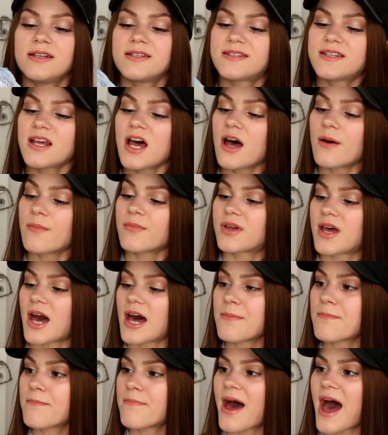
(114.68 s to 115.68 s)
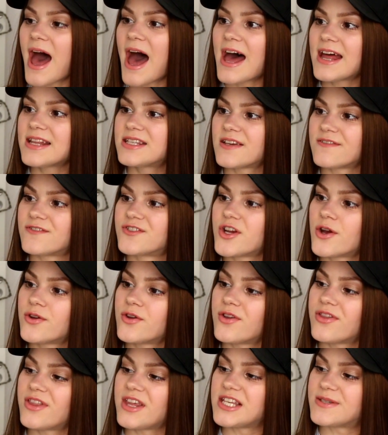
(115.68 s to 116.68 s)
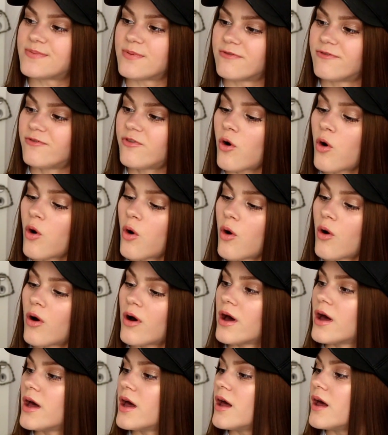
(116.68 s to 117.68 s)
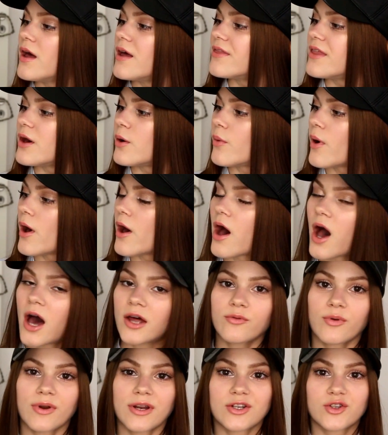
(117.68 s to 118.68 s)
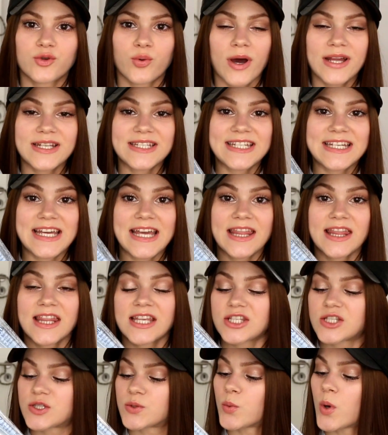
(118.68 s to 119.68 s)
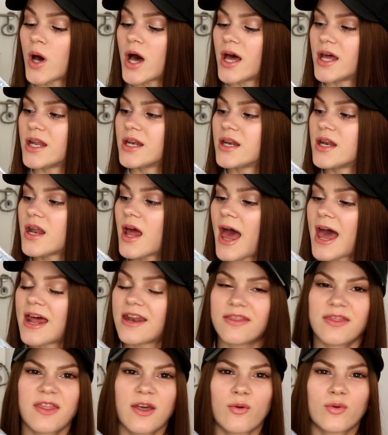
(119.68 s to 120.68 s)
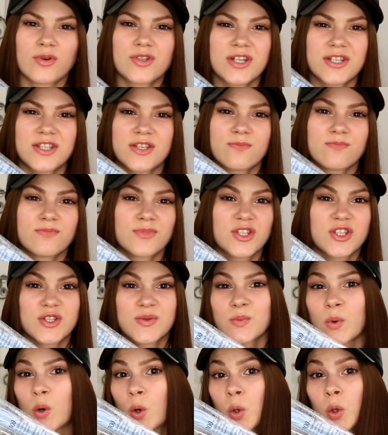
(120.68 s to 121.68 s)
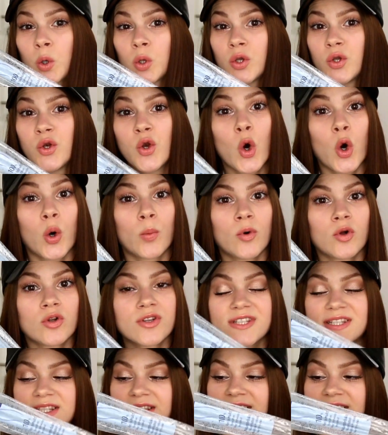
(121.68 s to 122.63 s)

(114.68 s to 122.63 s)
Some cotton pads, I've shown you these before. There were 120 in this one and they were just some small, normal,